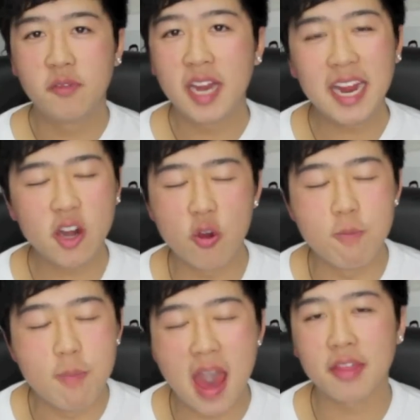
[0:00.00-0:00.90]
If it ain't no
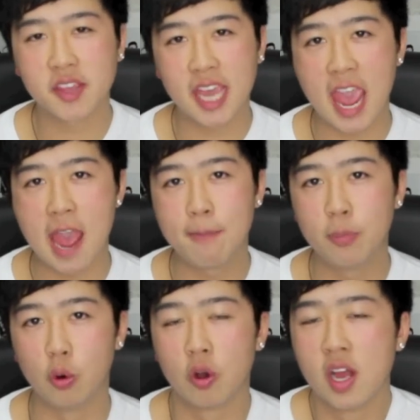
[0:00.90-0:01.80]
math camp
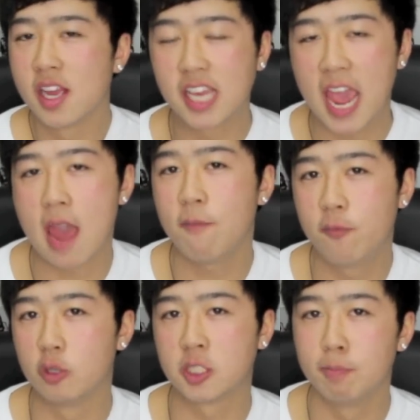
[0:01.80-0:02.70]
or camp
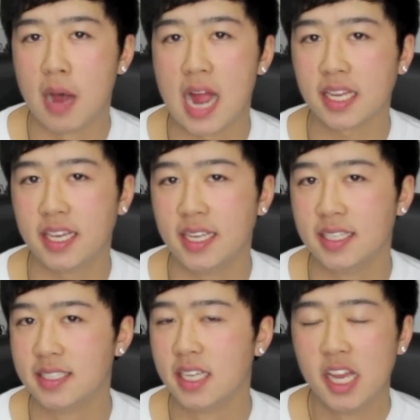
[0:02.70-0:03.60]
for smart
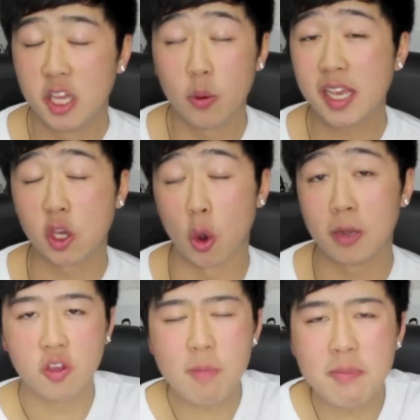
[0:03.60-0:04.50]
kids, you ain't
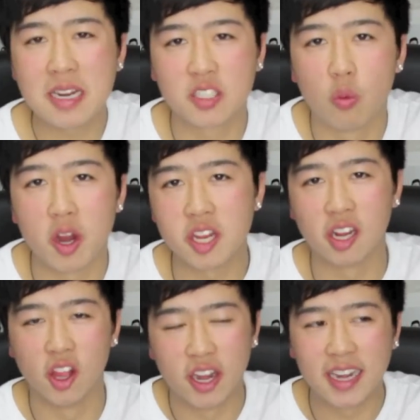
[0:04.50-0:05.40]
going. Your mum doesn't want you to
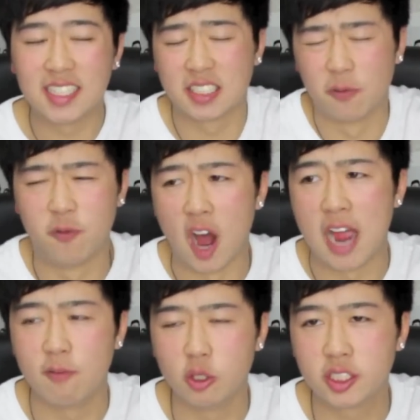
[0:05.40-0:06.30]
learn any
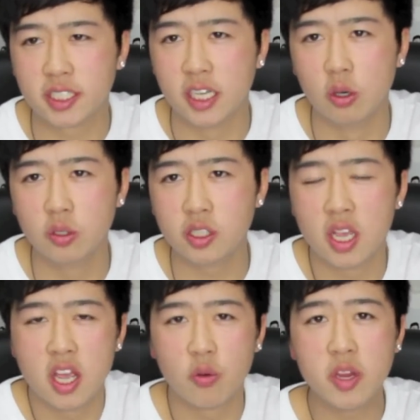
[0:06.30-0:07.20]
survival skills.
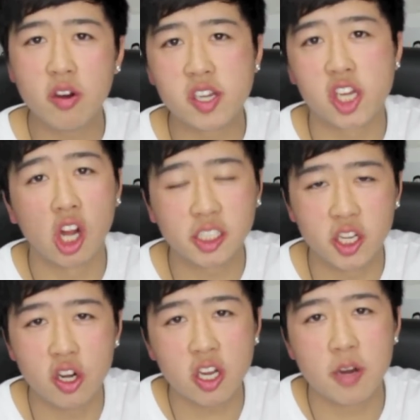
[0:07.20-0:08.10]
When you're a doctor,
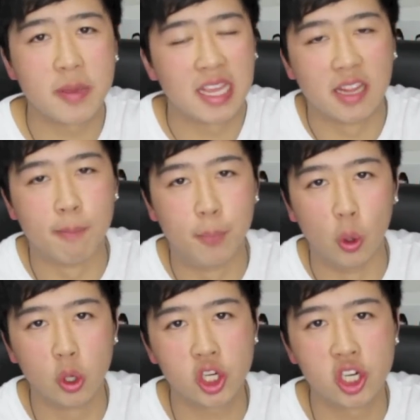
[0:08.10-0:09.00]
you're not gonna be in the
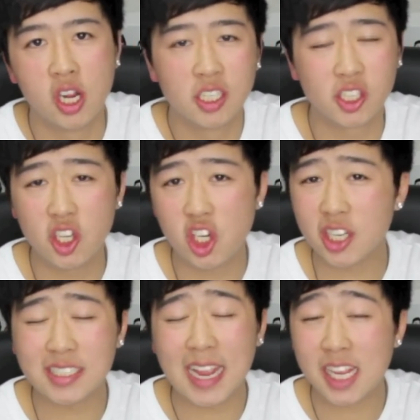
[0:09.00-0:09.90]
bush, so you
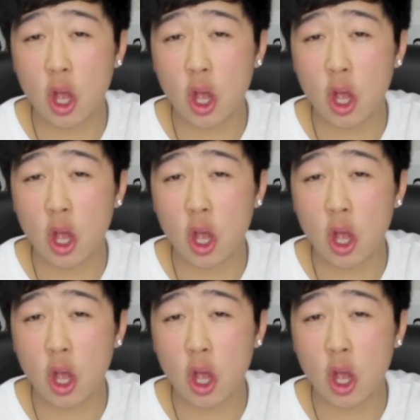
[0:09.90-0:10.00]
just ain't